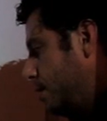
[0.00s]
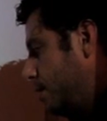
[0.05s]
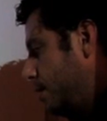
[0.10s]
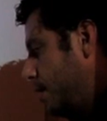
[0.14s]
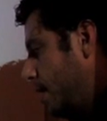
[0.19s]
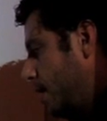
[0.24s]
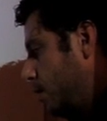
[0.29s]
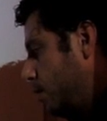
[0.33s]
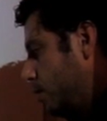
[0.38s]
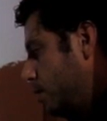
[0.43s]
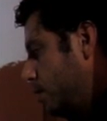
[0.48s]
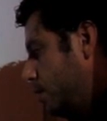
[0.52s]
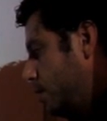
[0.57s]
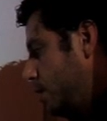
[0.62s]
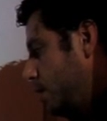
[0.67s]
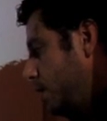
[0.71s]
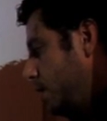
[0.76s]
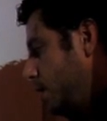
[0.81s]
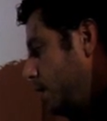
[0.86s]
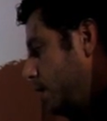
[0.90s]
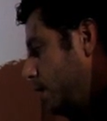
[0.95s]
Now,
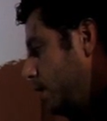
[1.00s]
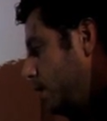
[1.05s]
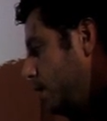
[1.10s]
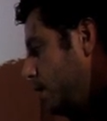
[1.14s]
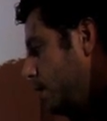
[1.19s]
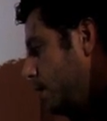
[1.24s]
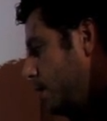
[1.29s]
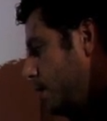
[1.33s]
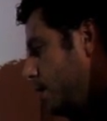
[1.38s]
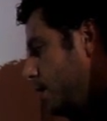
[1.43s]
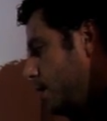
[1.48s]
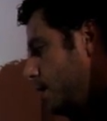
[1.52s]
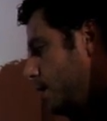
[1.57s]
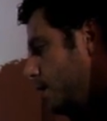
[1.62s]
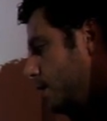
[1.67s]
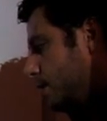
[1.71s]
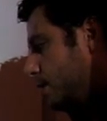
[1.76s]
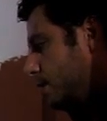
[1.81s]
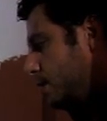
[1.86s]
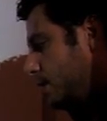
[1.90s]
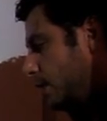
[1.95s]
the
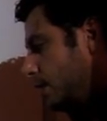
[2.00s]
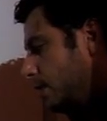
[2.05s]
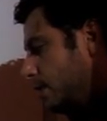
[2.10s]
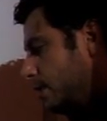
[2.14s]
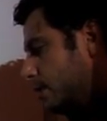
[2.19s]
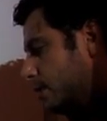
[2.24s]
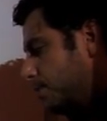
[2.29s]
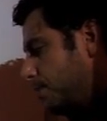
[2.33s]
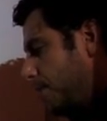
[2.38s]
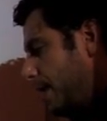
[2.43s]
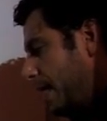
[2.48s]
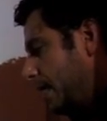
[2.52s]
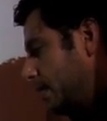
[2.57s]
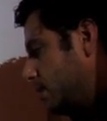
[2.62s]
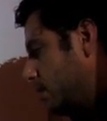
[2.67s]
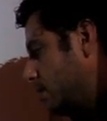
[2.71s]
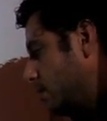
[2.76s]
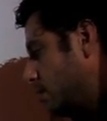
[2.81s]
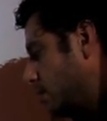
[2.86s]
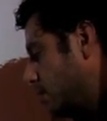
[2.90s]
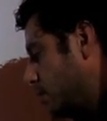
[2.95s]
cylinder's base
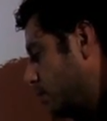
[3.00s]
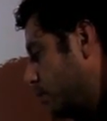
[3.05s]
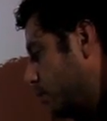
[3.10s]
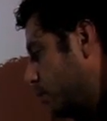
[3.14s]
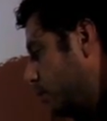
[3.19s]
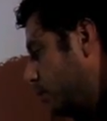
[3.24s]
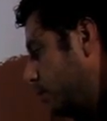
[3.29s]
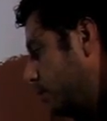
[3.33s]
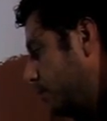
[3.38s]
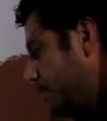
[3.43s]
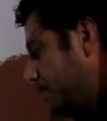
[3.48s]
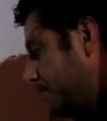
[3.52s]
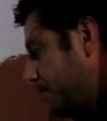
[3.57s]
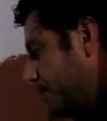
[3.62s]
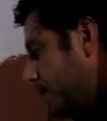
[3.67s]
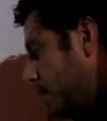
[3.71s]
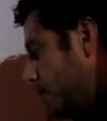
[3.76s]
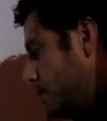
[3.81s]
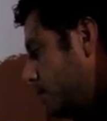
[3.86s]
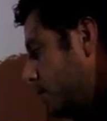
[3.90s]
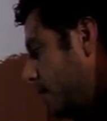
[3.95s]
is a circle,
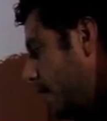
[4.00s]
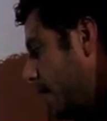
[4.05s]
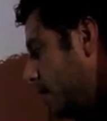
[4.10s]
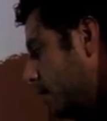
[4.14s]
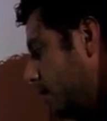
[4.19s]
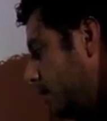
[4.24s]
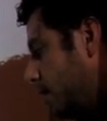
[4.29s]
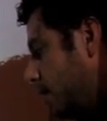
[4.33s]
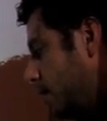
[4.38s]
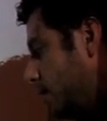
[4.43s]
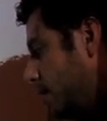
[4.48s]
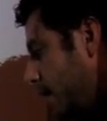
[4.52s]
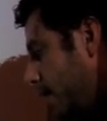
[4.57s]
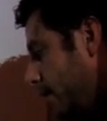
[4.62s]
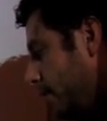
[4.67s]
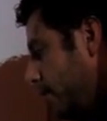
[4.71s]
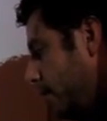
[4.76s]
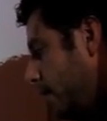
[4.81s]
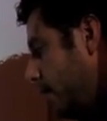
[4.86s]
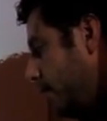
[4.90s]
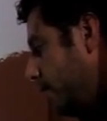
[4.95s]
and to calculate the
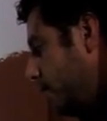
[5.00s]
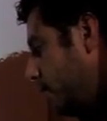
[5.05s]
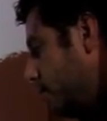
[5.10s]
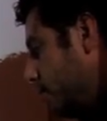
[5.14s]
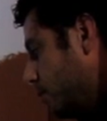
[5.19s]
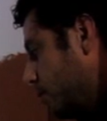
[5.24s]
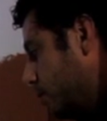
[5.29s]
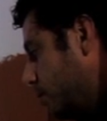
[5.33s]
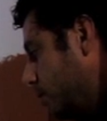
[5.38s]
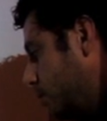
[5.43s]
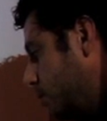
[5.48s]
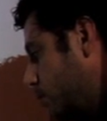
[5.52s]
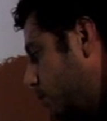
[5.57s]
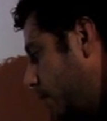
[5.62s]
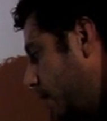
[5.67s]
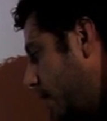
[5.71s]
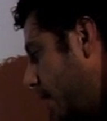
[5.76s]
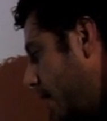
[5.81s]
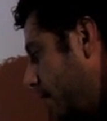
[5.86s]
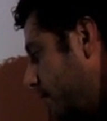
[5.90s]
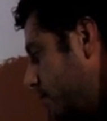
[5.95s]
area of a circle,
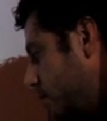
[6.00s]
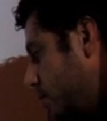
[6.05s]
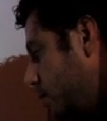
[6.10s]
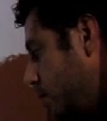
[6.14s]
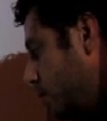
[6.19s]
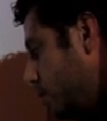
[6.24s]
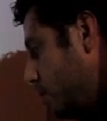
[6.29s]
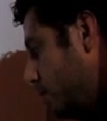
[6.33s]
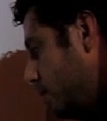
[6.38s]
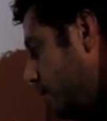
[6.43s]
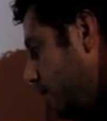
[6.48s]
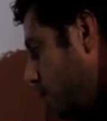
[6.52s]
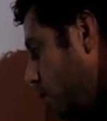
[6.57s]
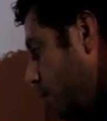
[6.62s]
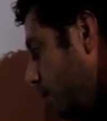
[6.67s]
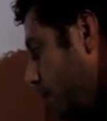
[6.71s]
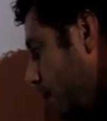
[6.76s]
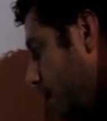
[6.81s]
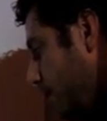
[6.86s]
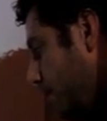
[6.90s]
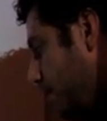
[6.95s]
we have to use the
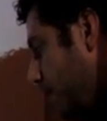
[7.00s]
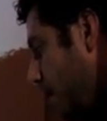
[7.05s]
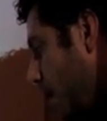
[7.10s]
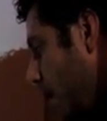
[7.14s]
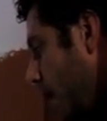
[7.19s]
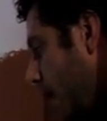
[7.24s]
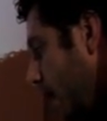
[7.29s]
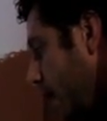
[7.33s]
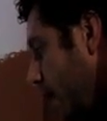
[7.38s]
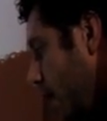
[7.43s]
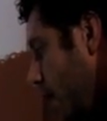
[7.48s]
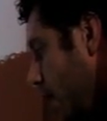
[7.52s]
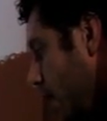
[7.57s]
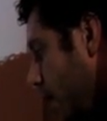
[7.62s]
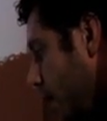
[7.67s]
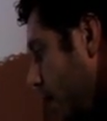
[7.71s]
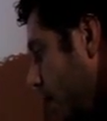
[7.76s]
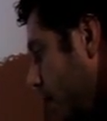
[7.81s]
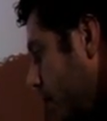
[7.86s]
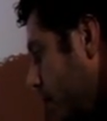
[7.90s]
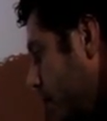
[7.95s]
formula pi
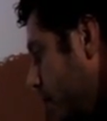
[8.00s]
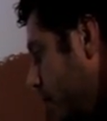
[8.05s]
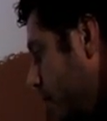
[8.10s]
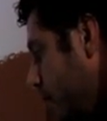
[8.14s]
r